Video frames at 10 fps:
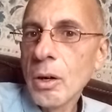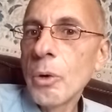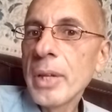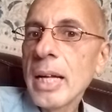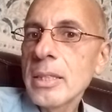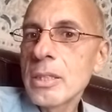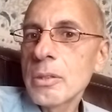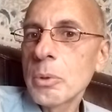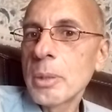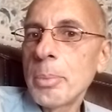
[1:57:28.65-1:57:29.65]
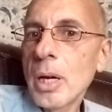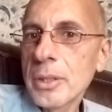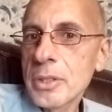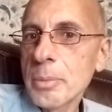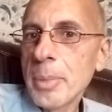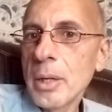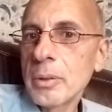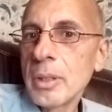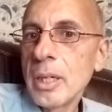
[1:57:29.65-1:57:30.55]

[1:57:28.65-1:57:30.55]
oh, that's what the block is about.